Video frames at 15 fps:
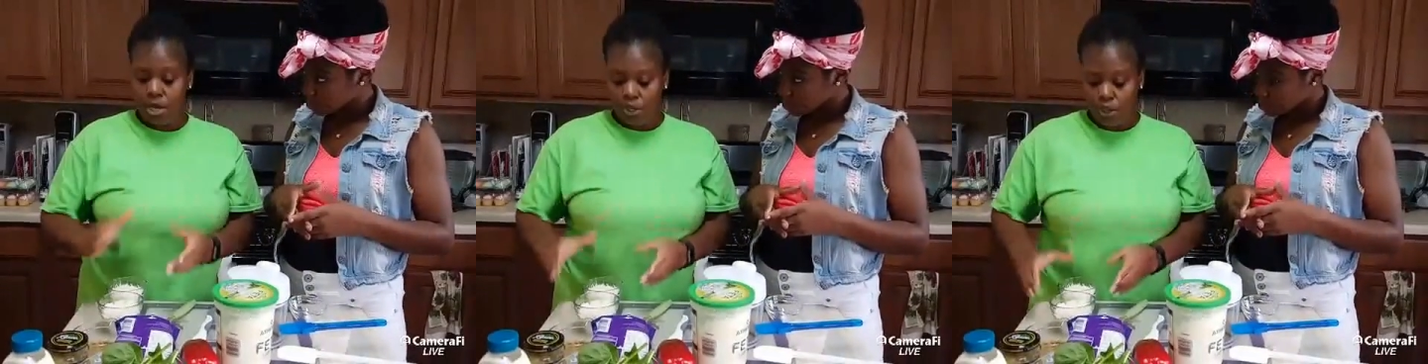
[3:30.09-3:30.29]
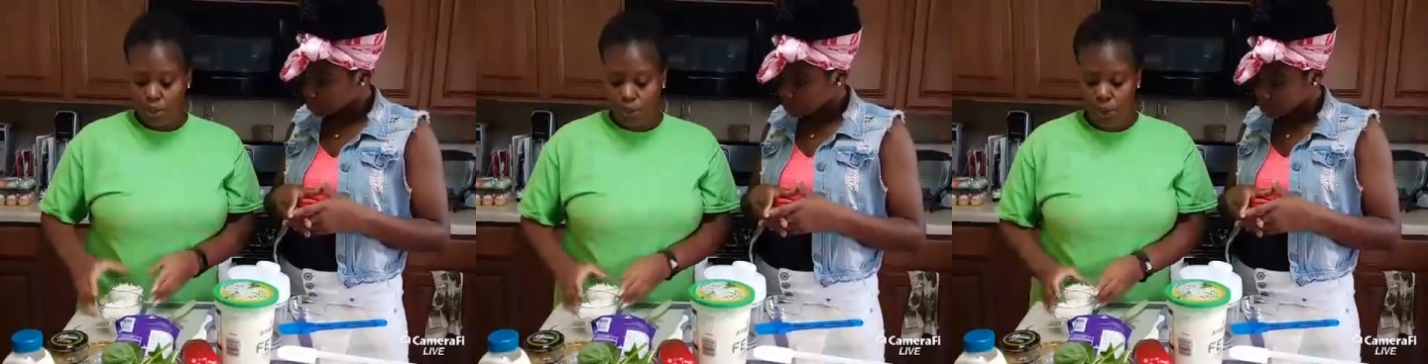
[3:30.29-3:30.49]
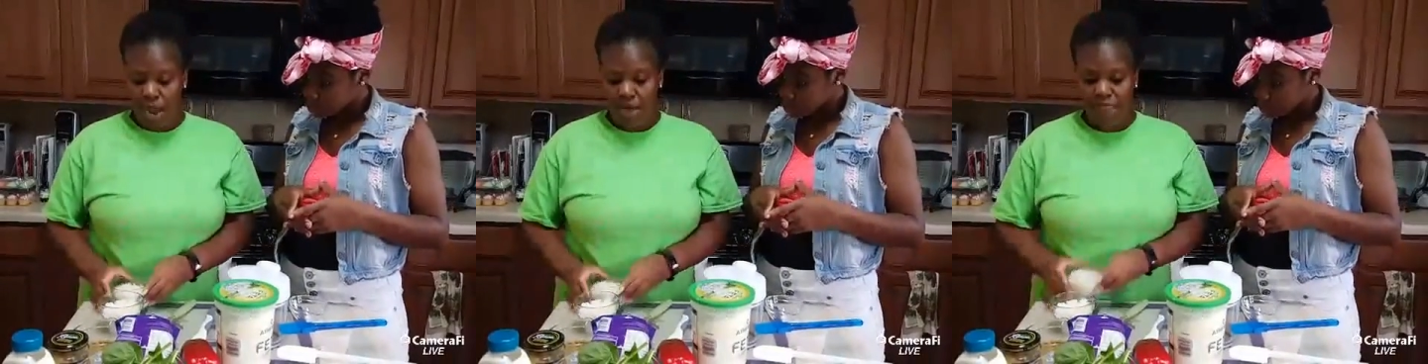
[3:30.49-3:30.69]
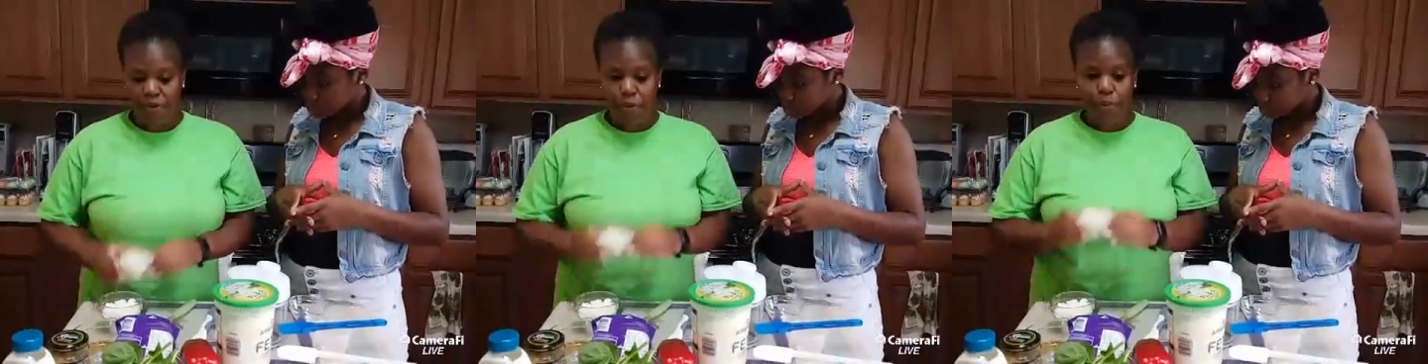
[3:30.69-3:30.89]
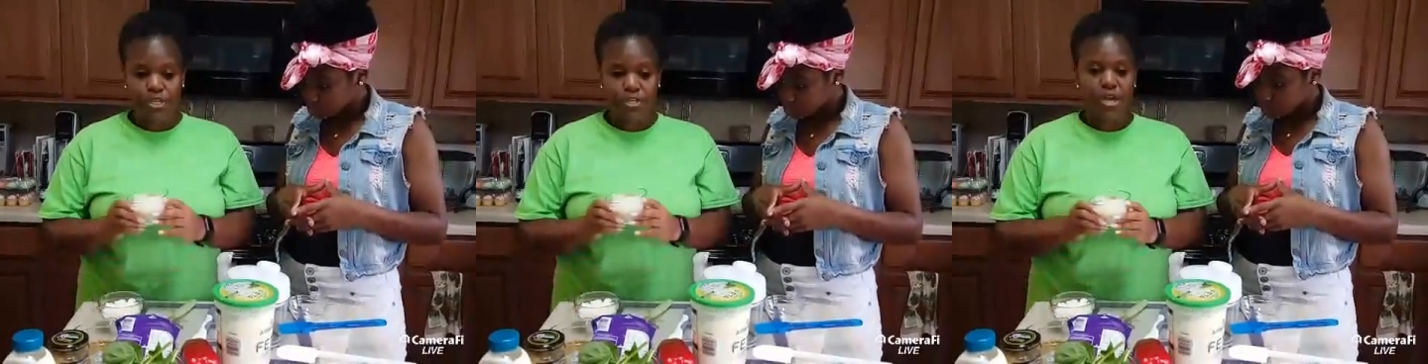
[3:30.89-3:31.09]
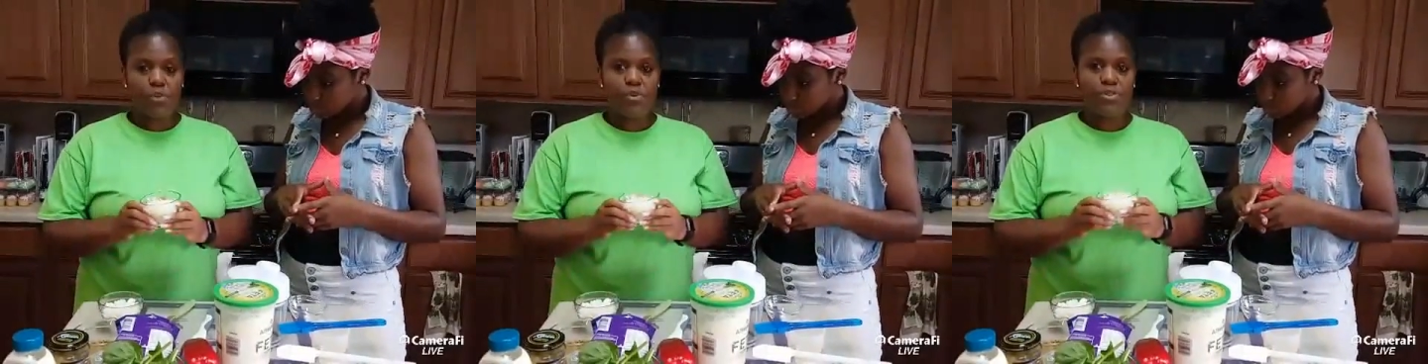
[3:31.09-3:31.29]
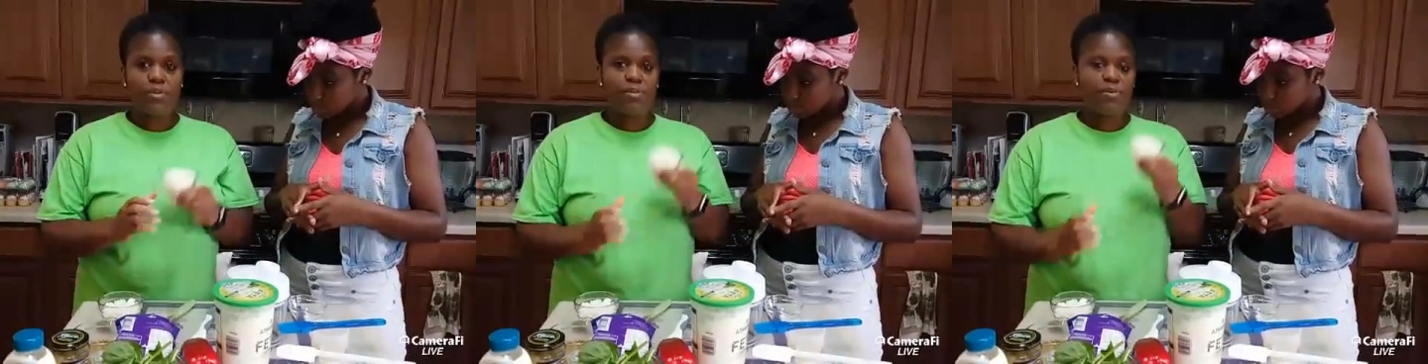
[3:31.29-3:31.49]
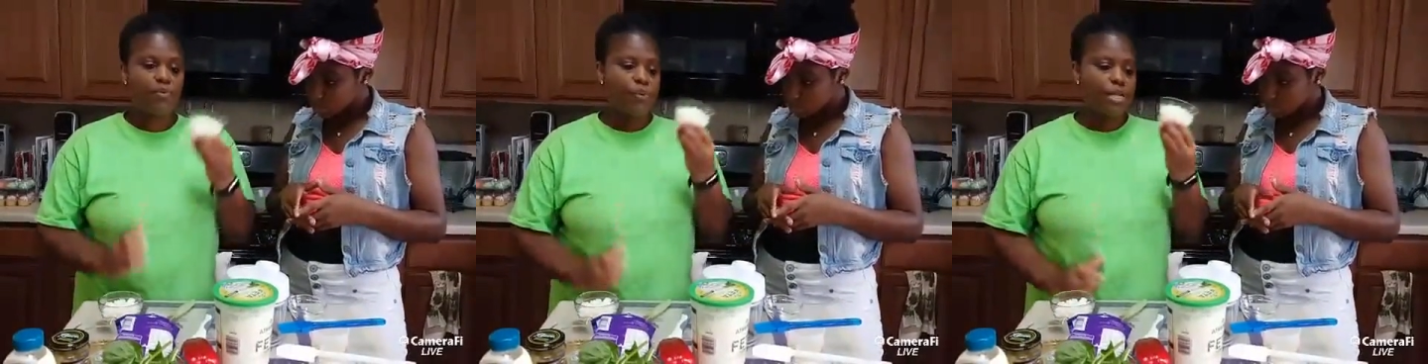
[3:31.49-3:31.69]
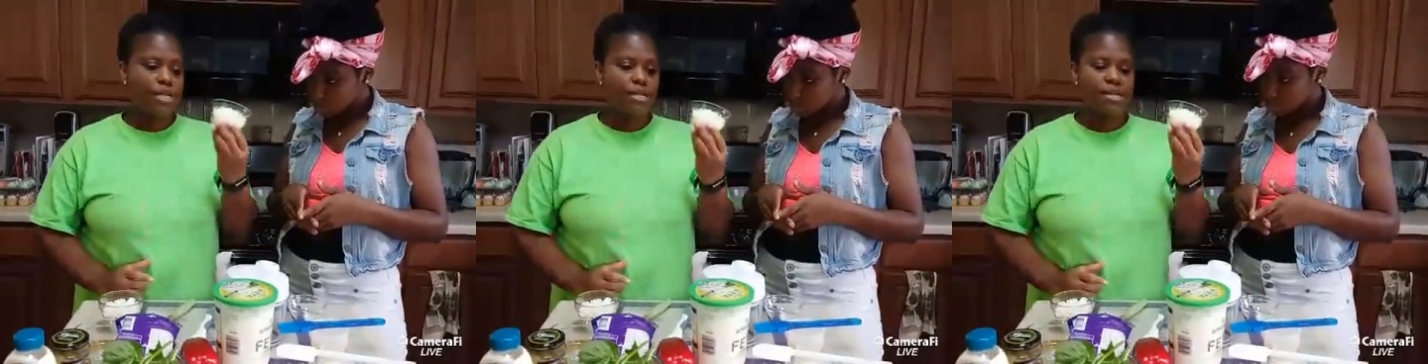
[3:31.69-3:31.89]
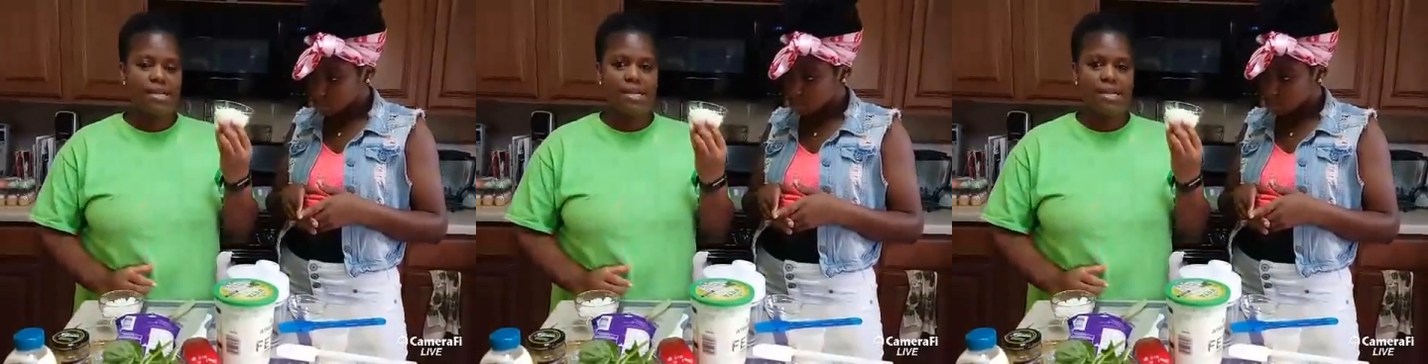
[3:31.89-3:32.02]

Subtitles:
So after we're done with them, if we didn't